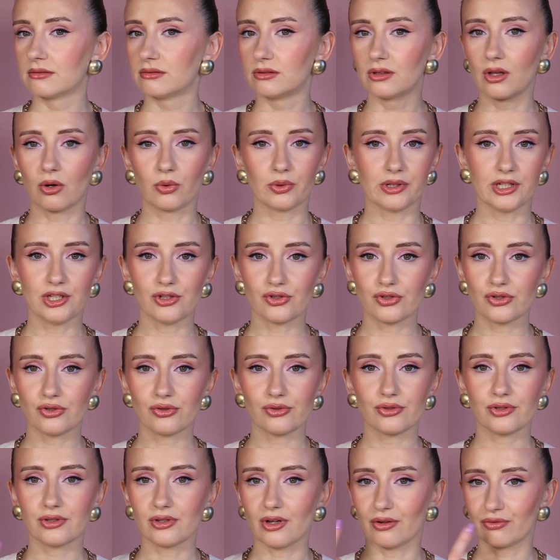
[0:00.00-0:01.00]
no
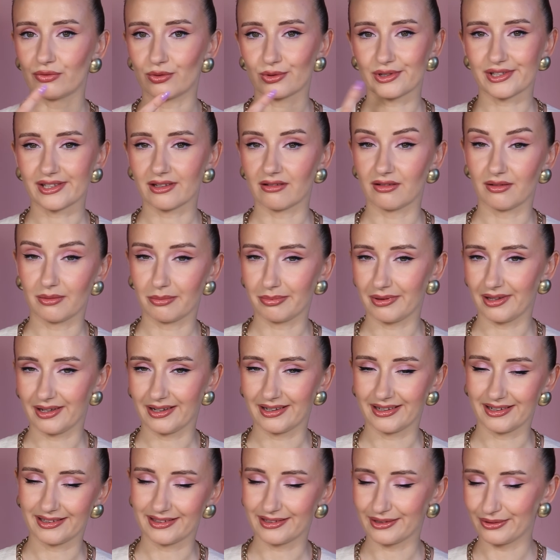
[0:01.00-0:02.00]
issues. Of course, I
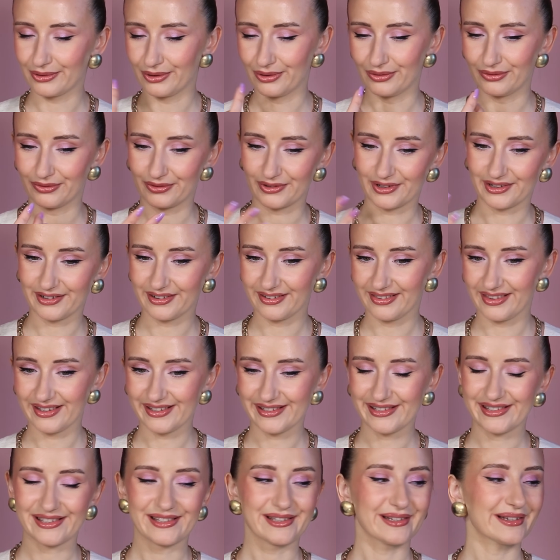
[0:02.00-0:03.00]
applied it over
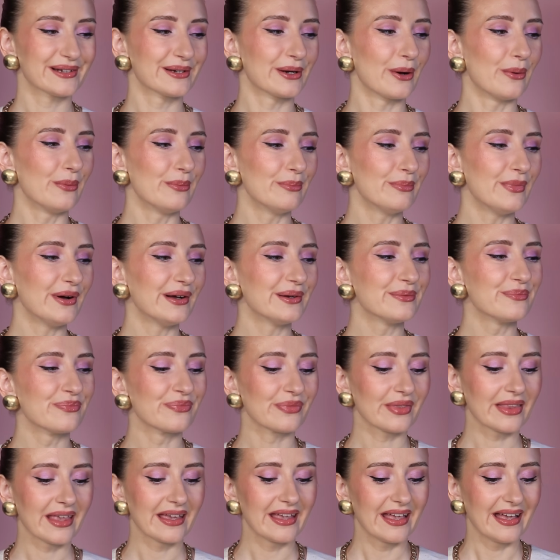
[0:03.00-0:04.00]
this combo.
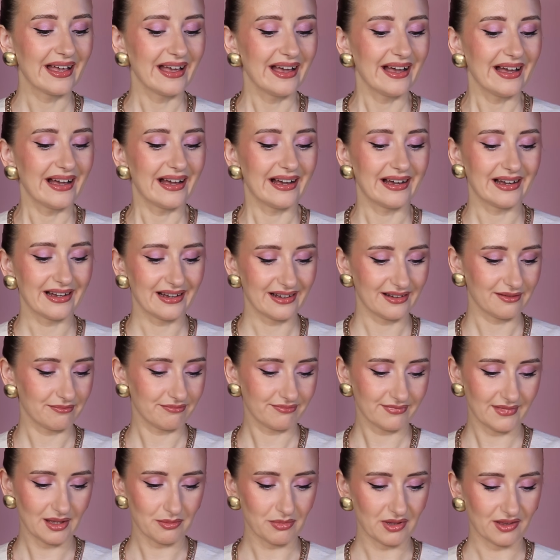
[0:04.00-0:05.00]

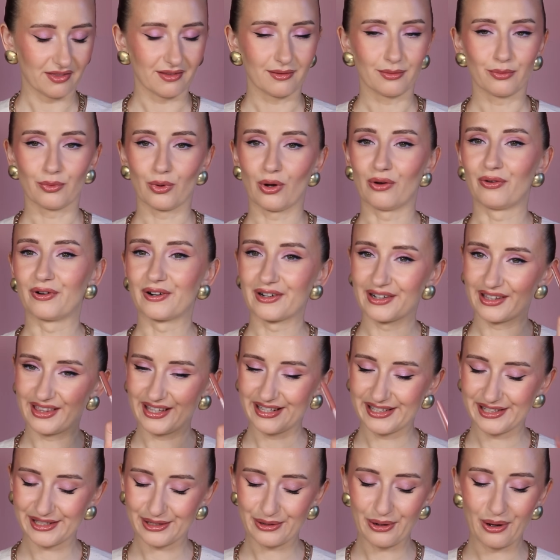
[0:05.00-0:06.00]
Over
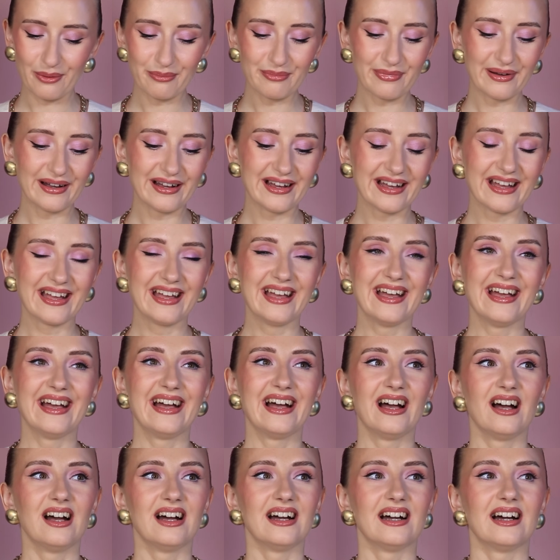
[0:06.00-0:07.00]
this combo,
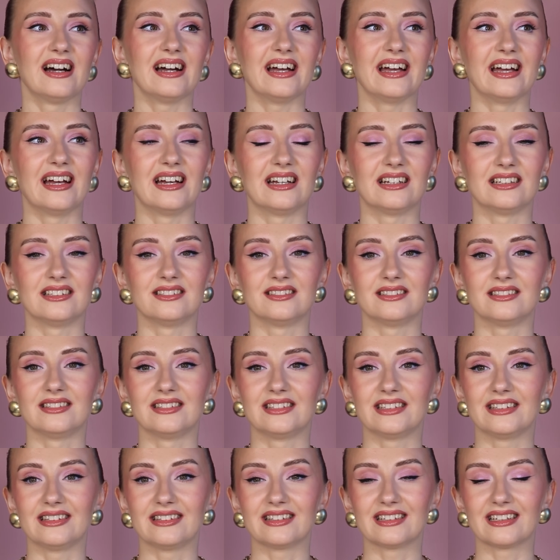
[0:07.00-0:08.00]

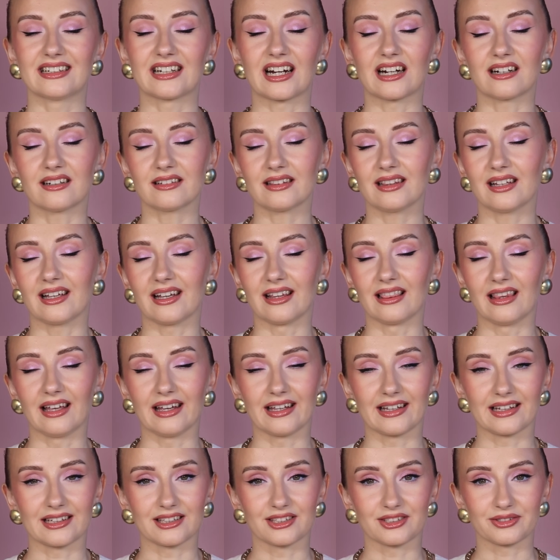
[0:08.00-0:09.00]
and currently I
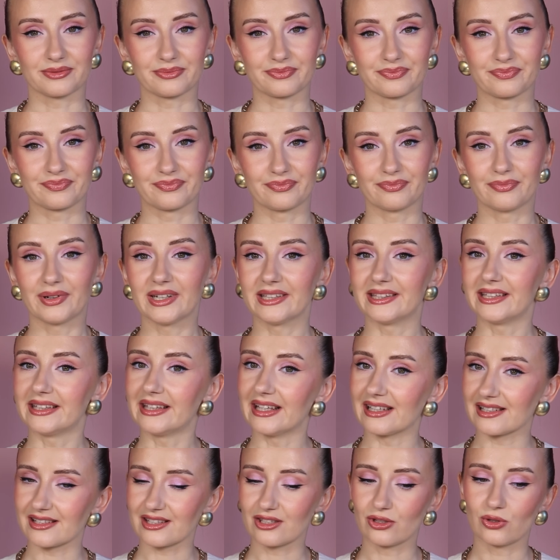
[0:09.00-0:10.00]
like it. But
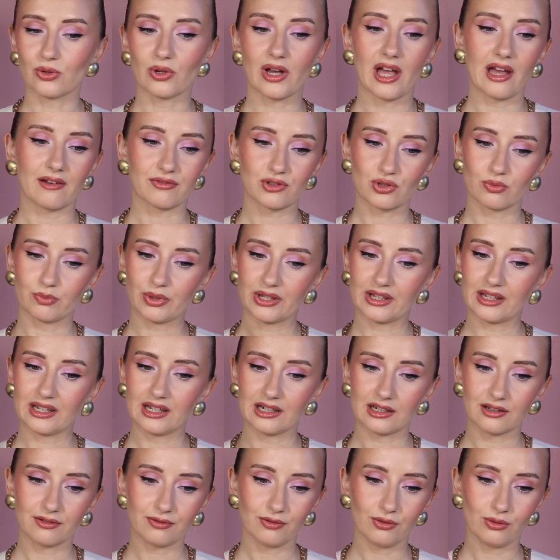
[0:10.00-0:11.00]
yes, you have to be
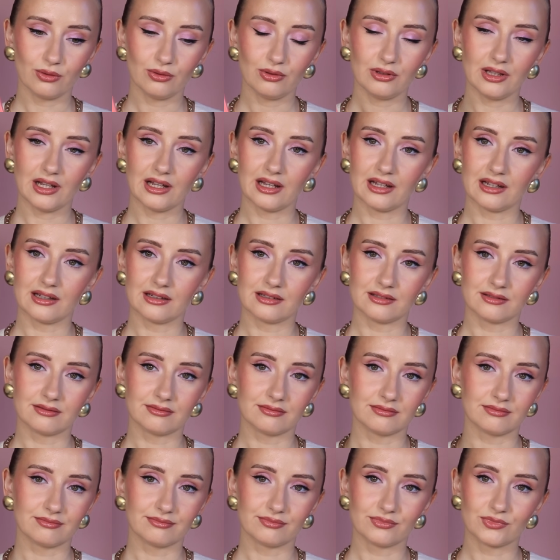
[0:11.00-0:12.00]
careful
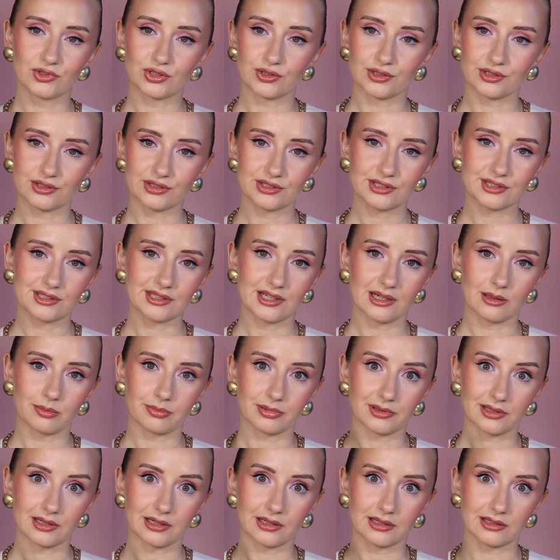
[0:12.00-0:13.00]
and don't
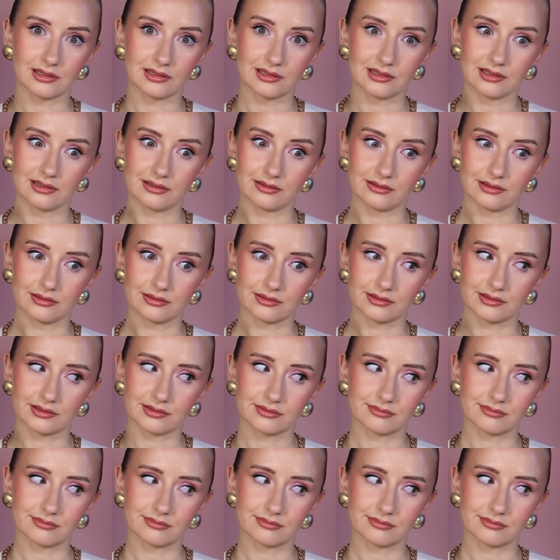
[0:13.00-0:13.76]
apply a lot.